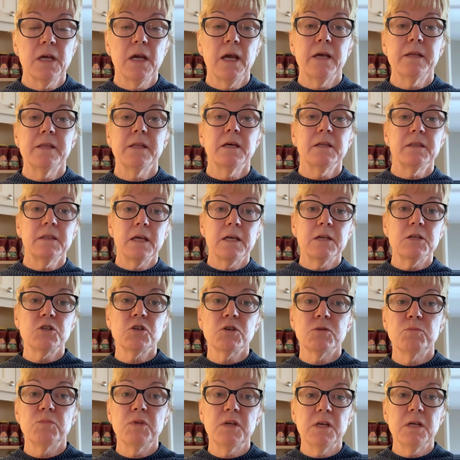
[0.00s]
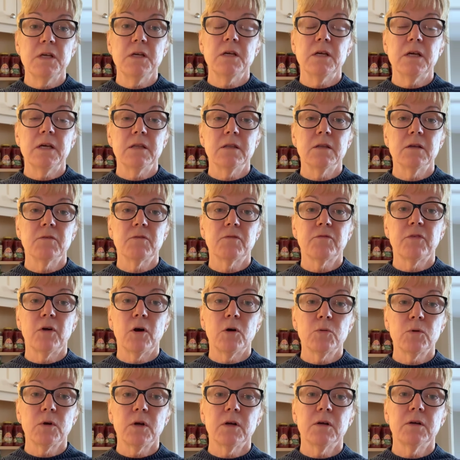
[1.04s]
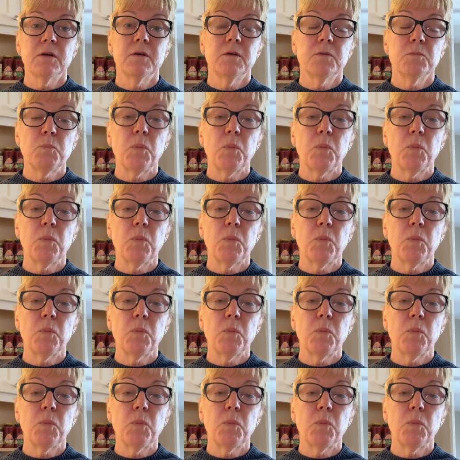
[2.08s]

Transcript: and that they should be in the forward